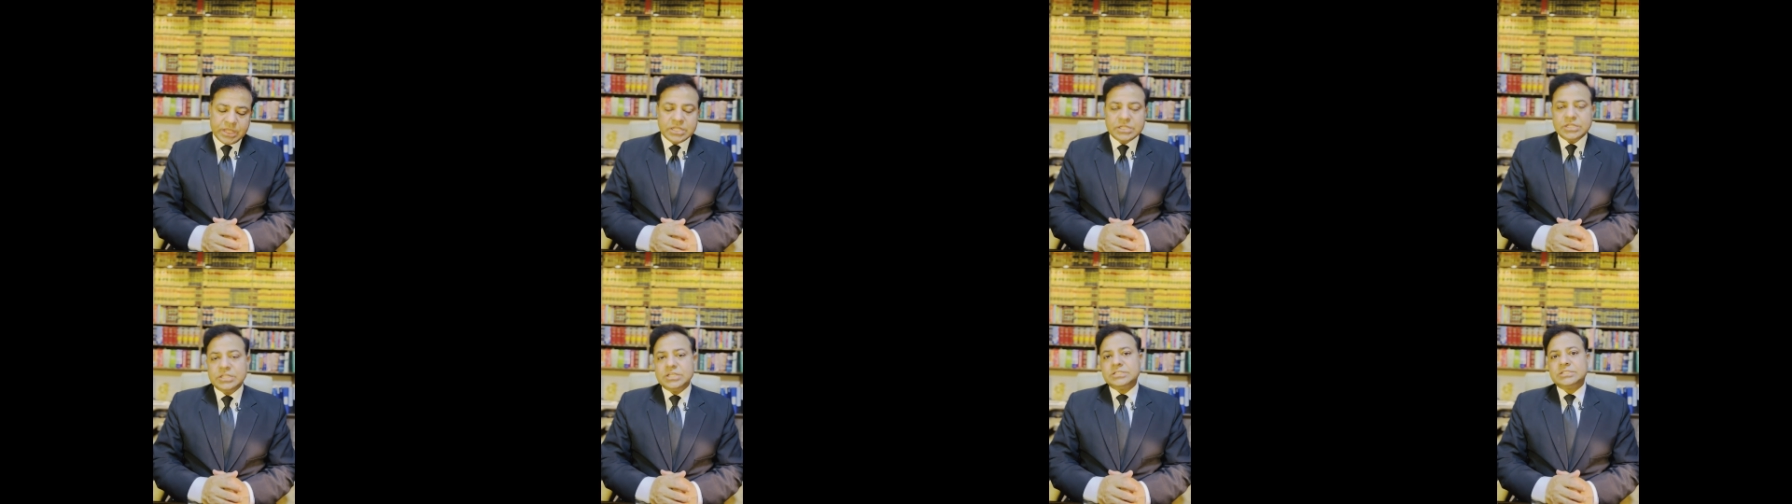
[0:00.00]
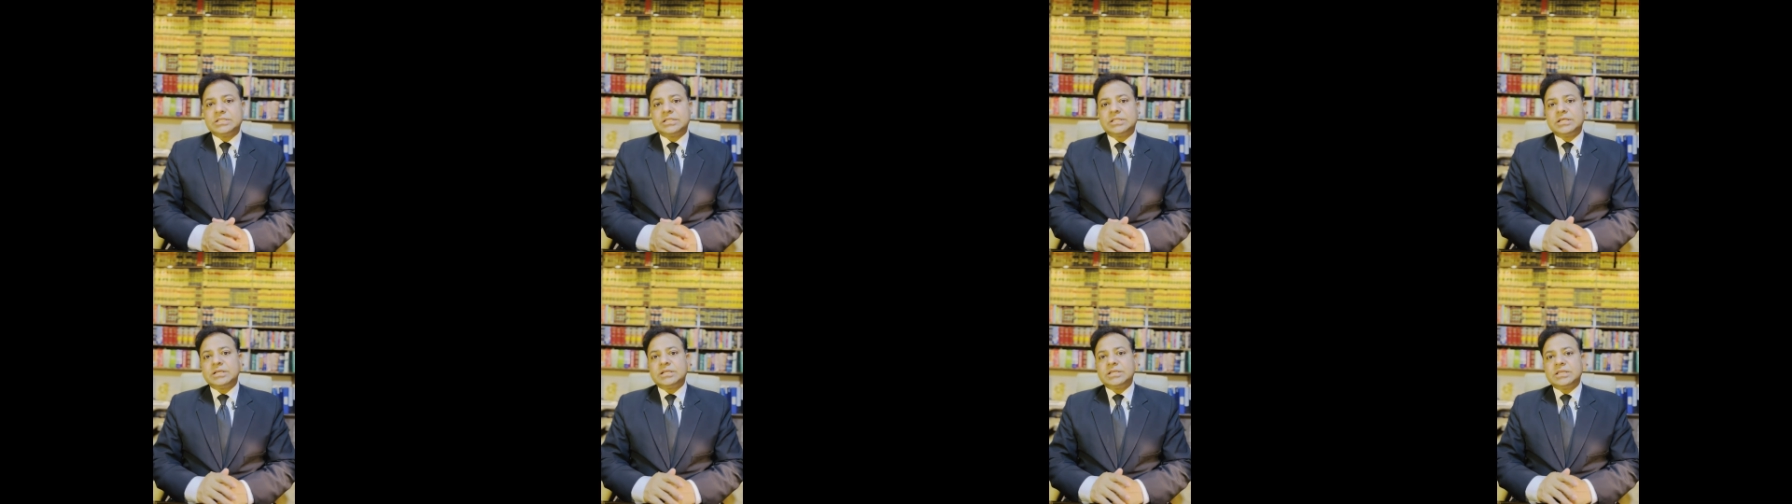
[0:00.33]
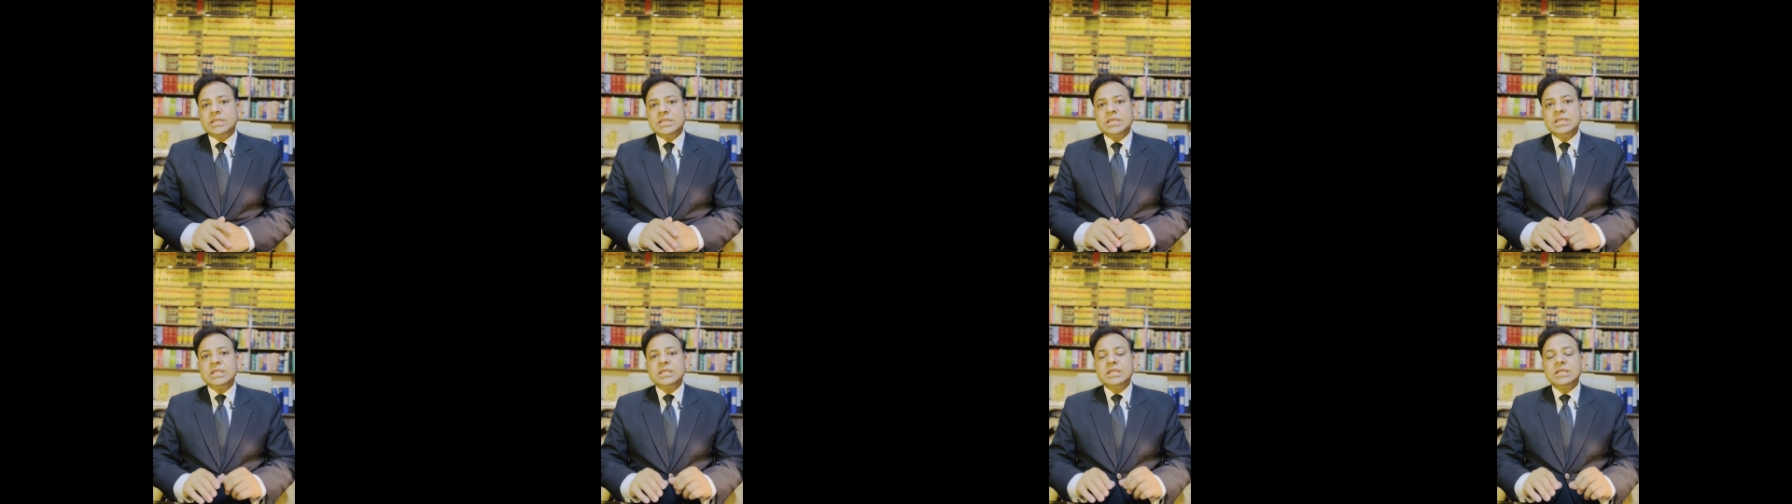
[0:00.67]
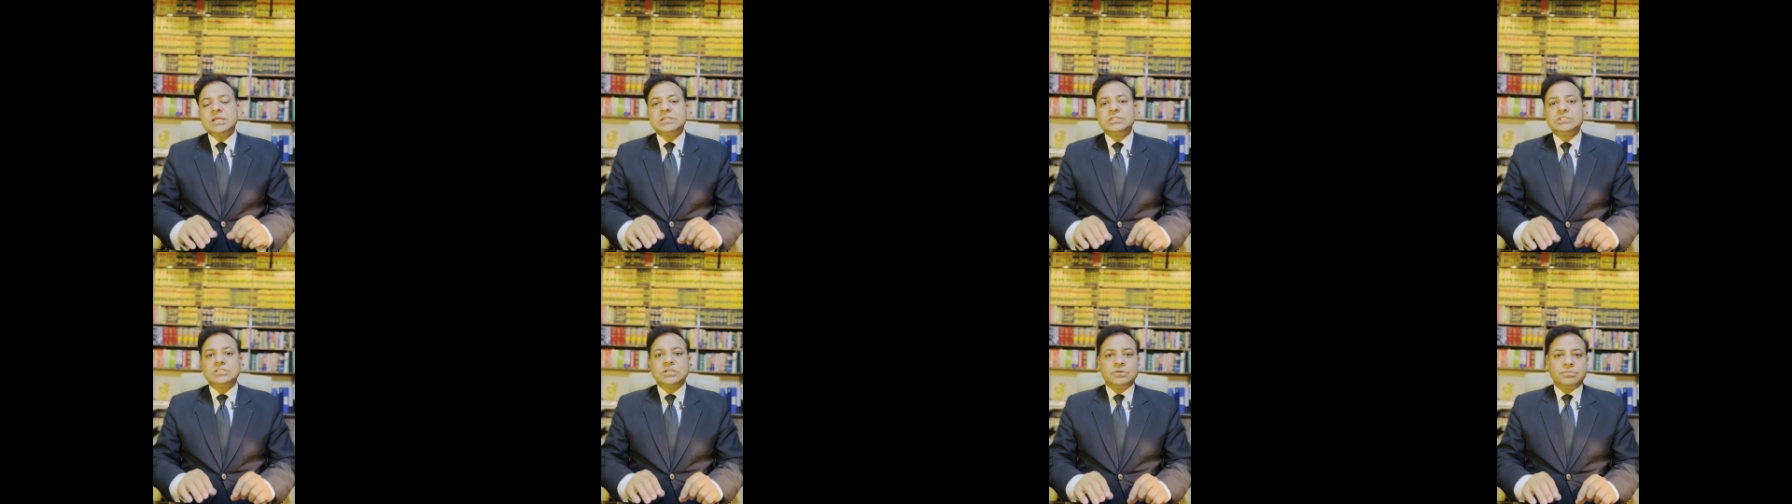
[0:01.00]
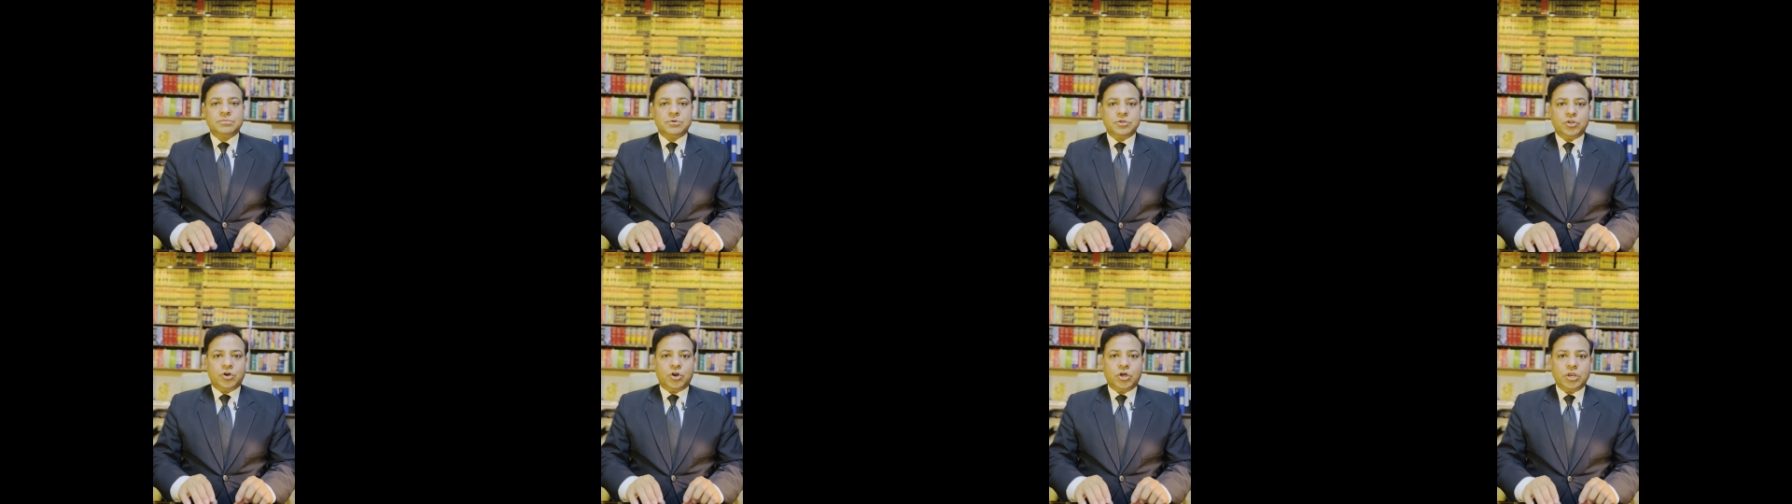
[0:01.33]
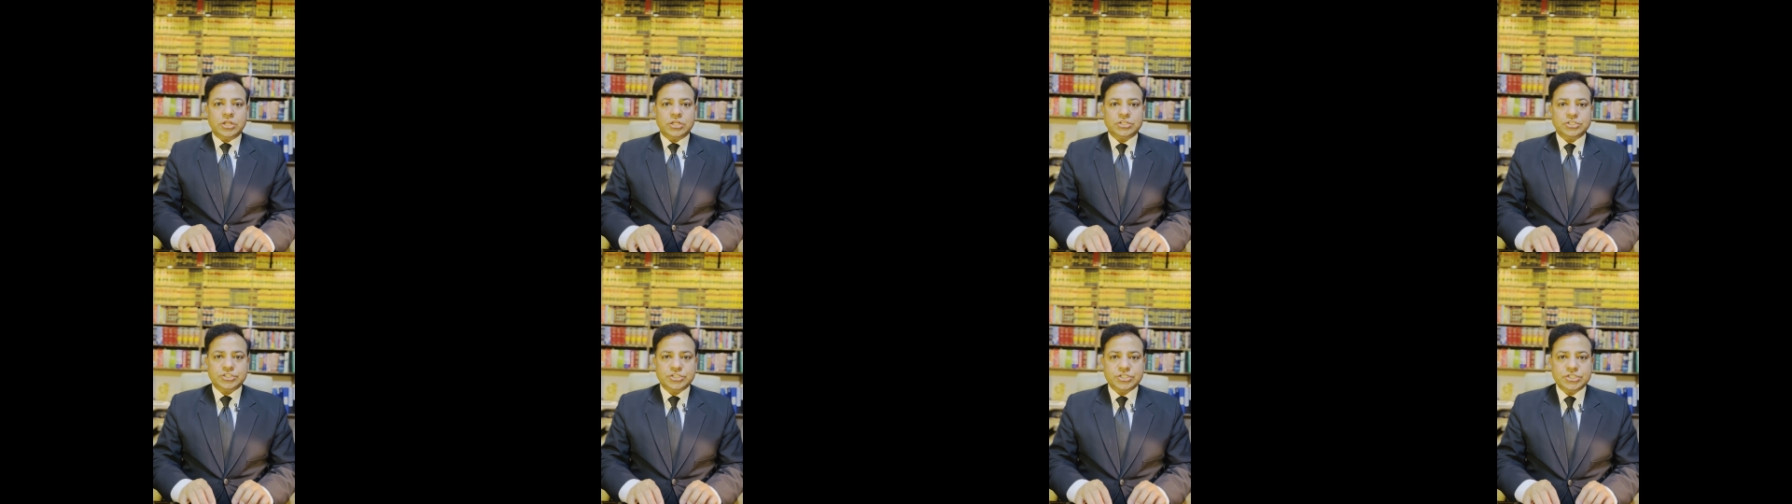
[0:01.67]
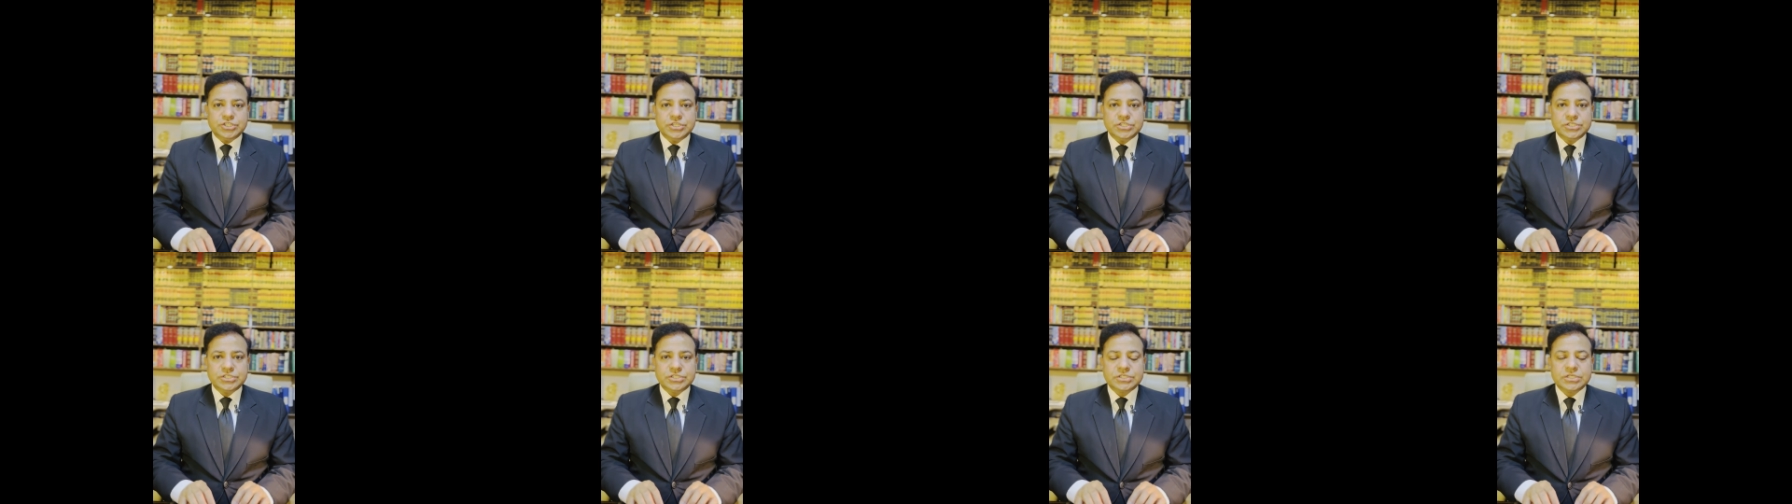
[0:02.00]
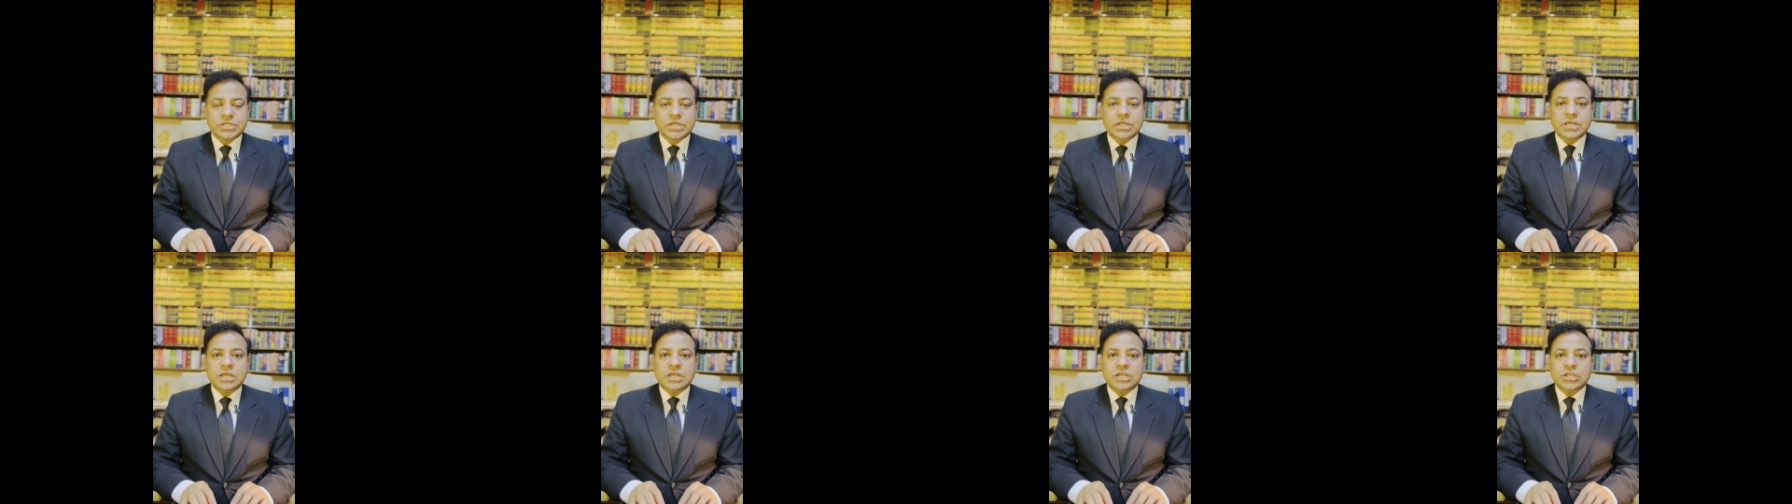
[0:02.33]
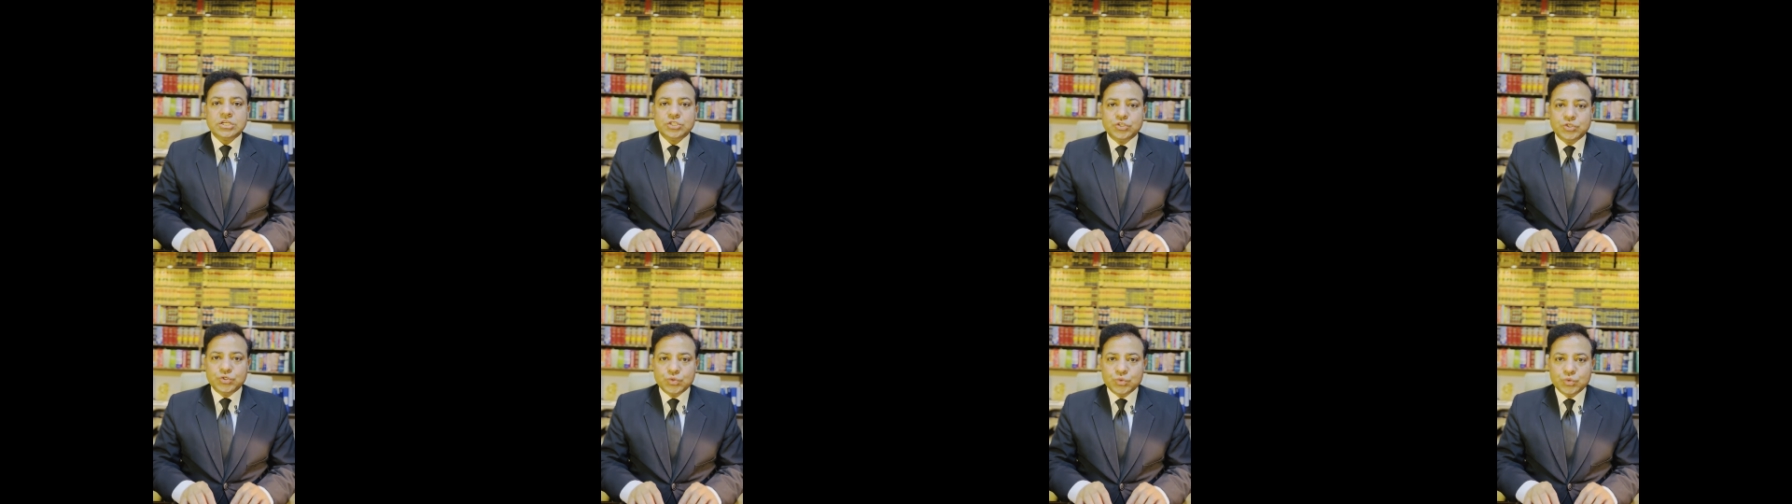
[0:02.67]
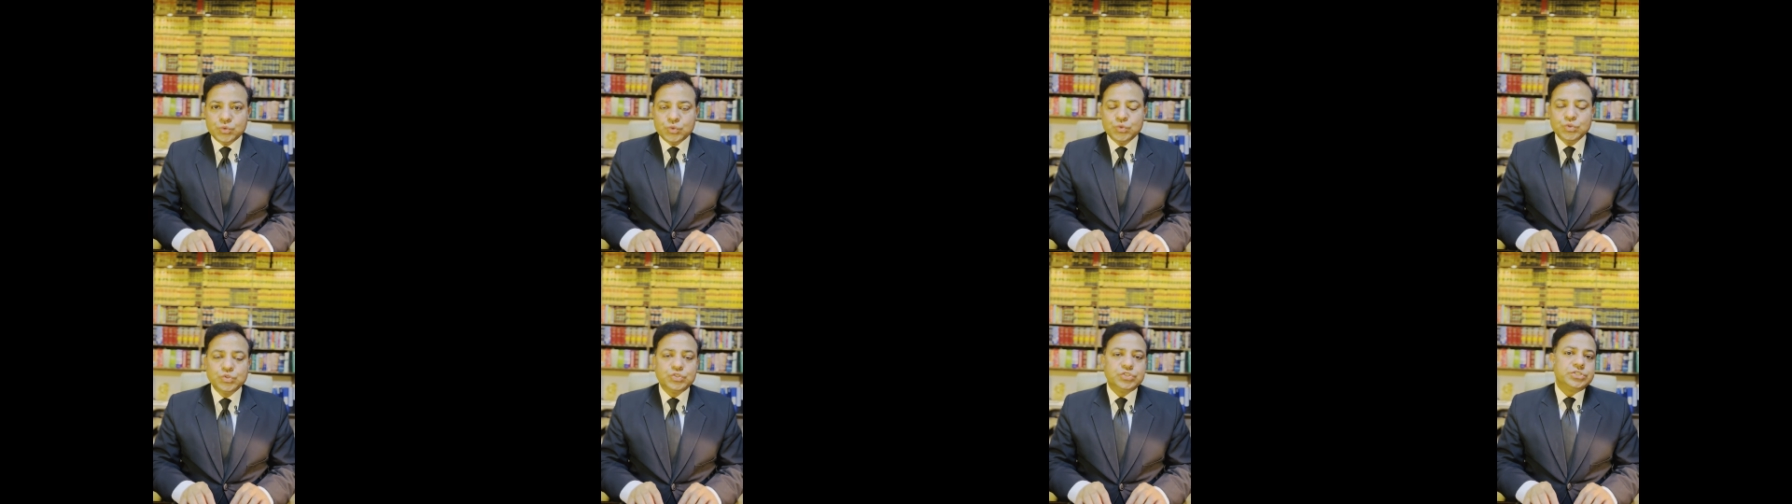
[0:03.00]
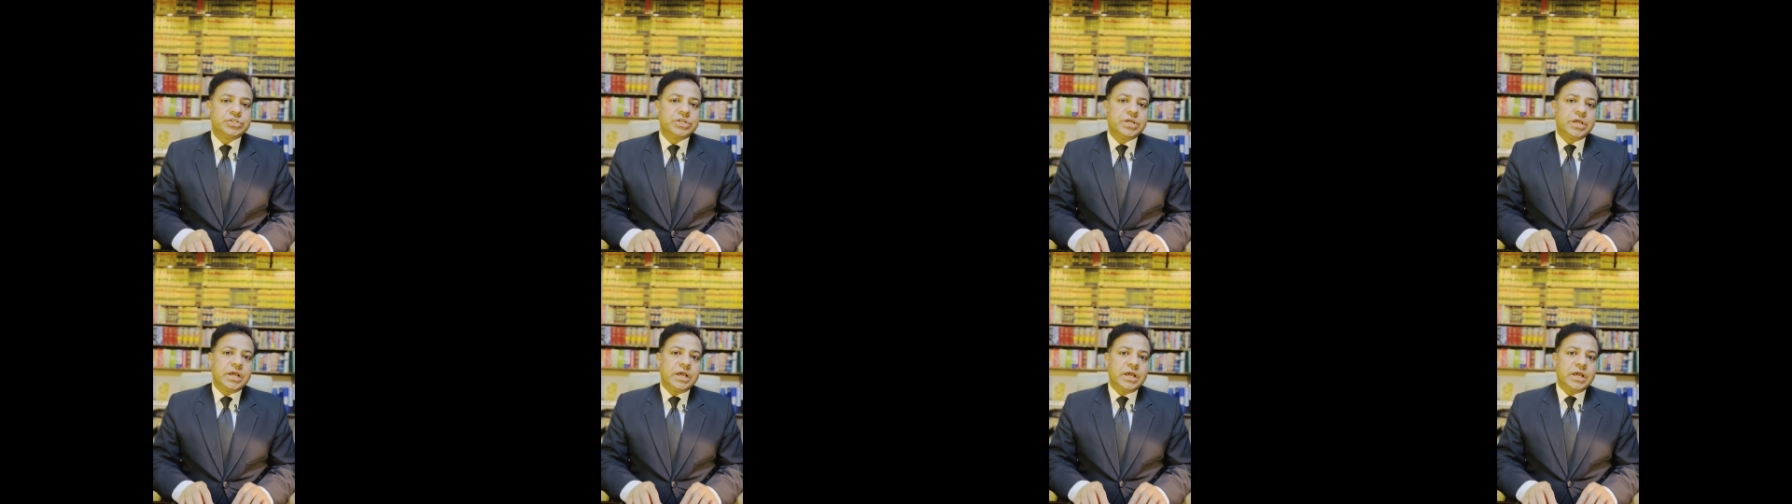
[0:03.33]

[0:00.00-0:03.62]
These are the key terminologies used